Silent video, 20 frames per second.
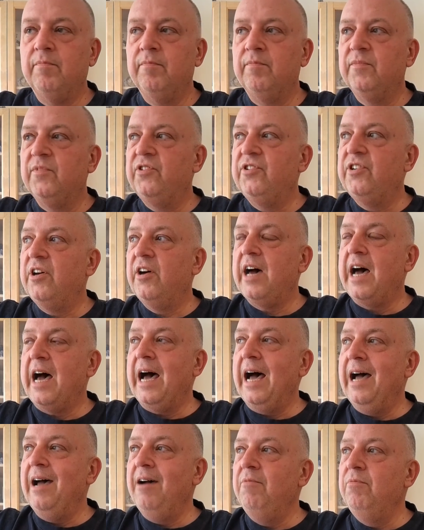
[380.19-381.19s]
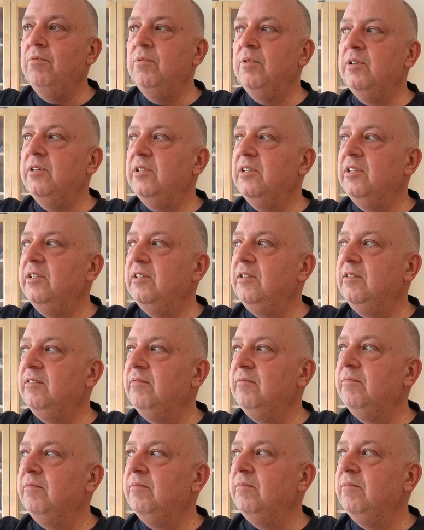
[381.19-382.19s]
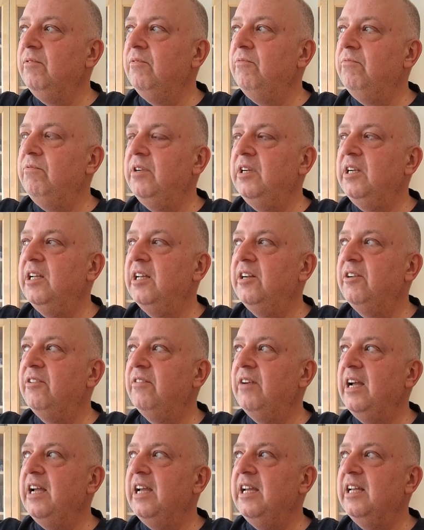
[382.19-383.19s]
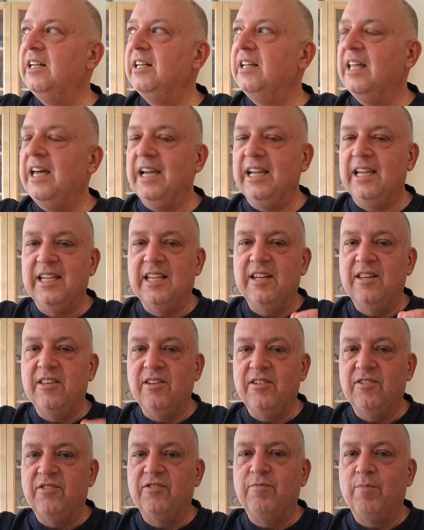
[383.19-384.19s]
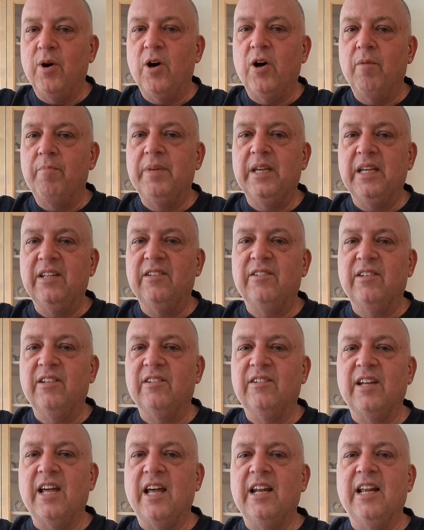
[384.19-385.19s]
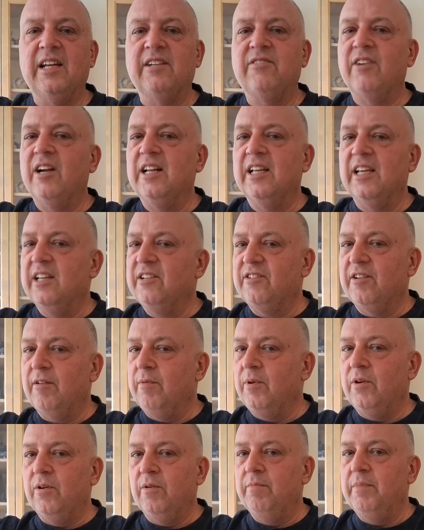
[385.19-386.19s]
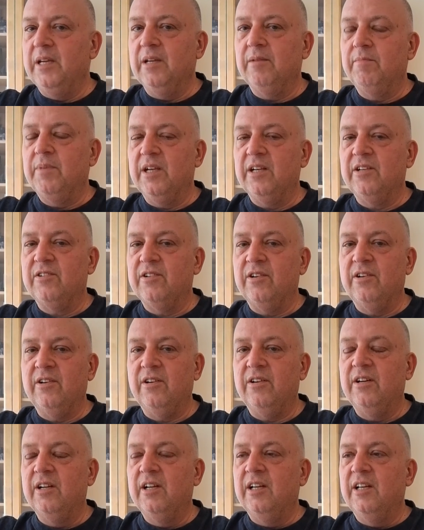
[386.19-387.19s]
So I would reiterate like in the small pieces, not like try to get some whole big picture,